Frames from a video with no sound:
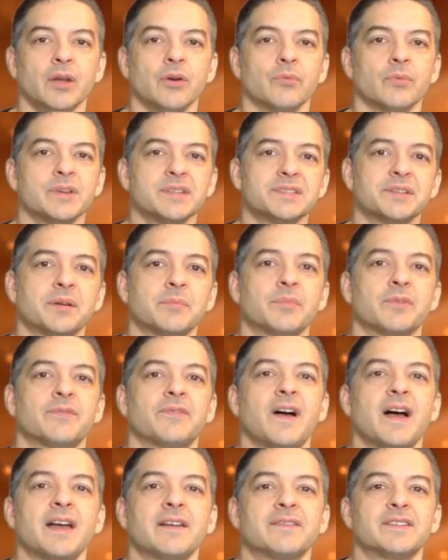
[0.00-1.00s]
Reason number
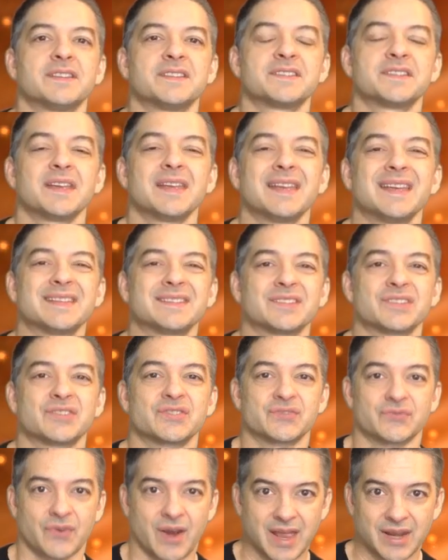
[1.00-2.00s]
5 is it's a
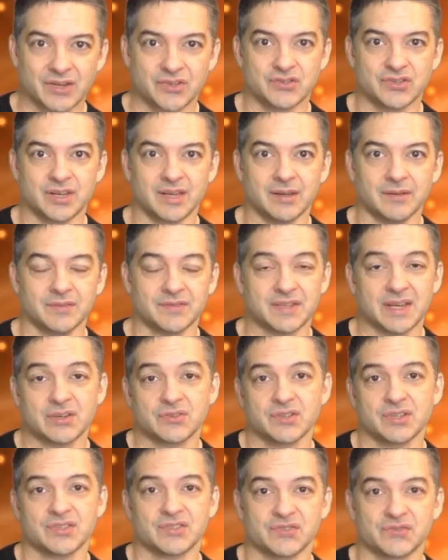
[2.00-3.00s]
strategy. It's
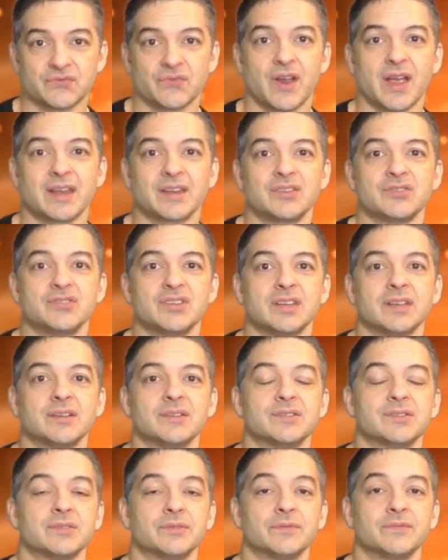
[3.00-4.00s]
actually a strategy
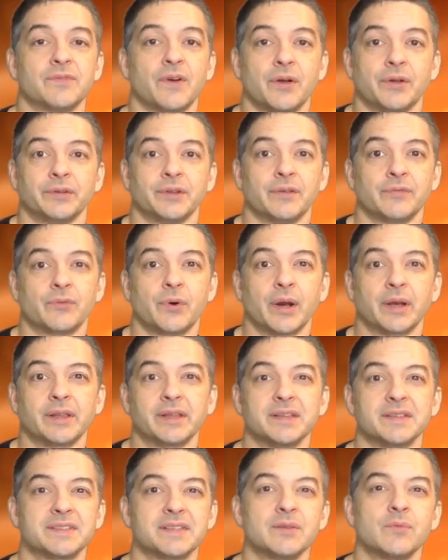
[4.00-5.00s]
to fall in love
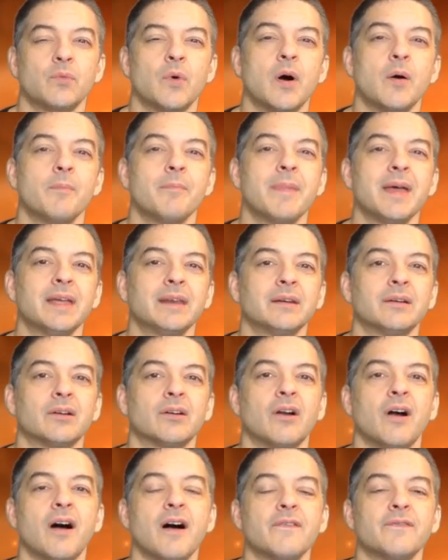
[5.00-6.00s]
quickly. You see, while men
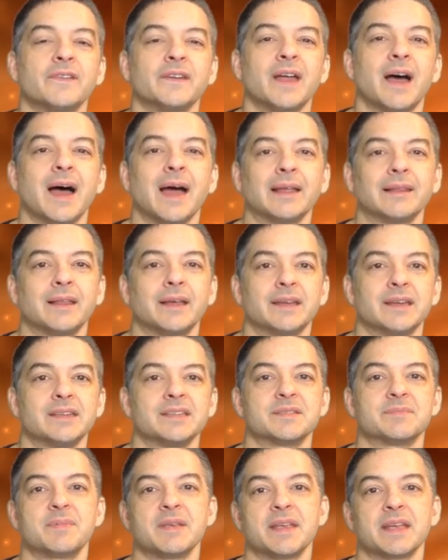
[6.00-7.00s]
are often highlighted
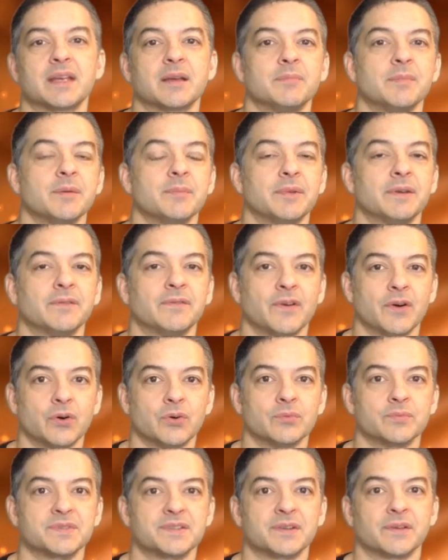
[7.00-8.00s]
as being commitment
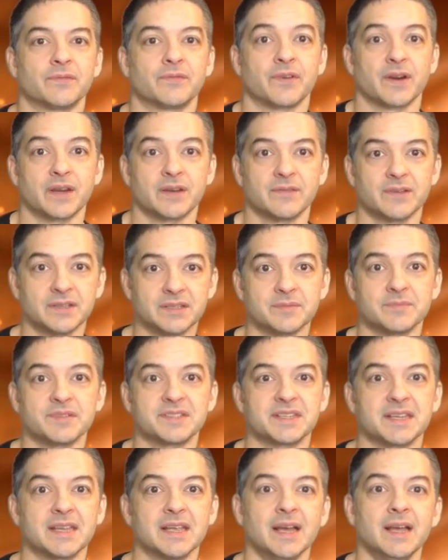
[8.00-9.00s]
phobes and afraid of
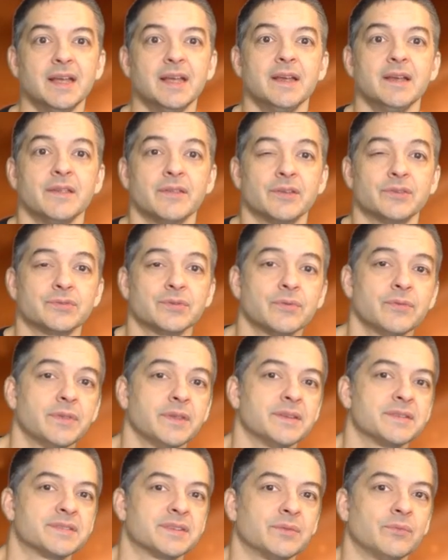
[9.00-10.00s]
intimacy, the truth
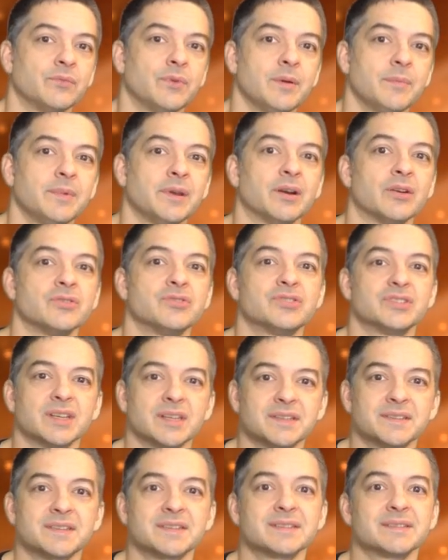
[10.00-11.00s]
is that women are
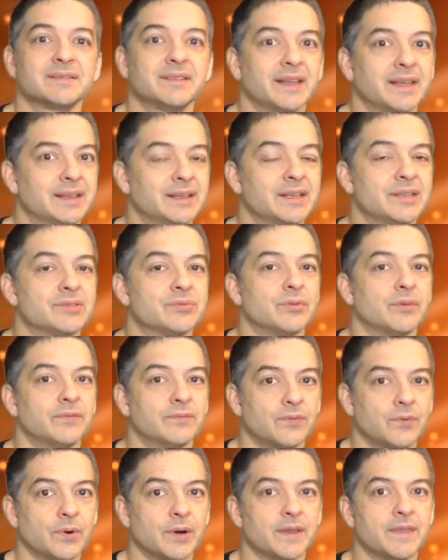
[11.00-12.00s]
just as likely to
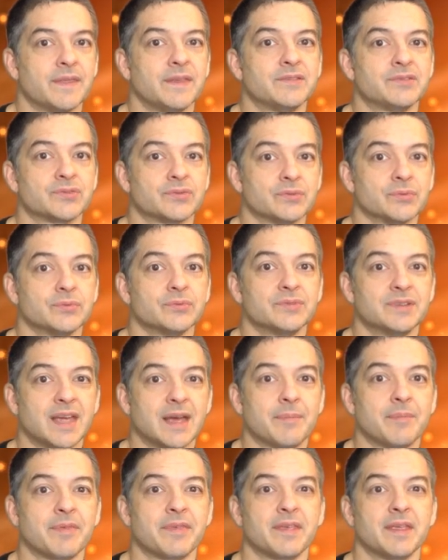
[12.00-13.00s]
avoid the true
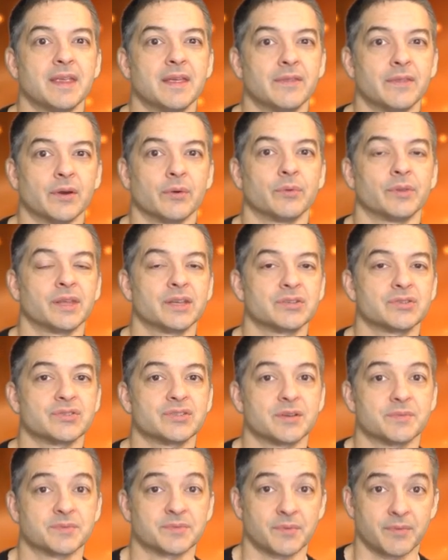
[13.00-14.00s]
depth in their
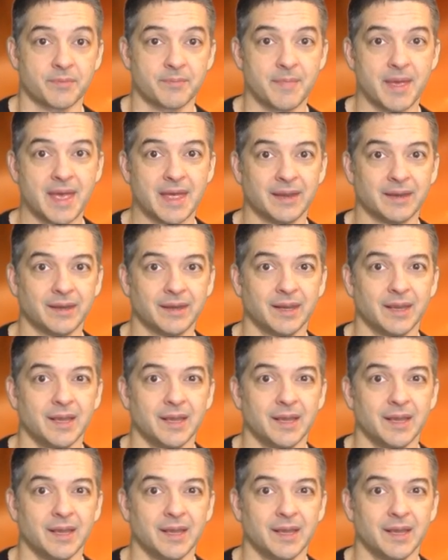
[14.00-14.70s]
relationships with men.